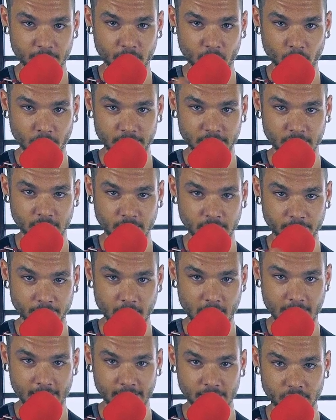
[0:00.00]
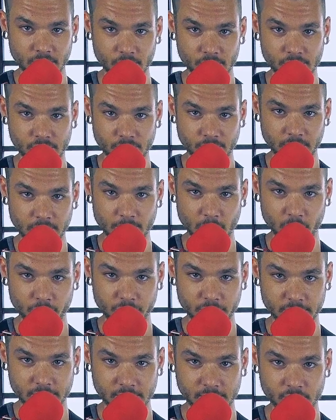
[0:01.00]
but when you combine those three motions,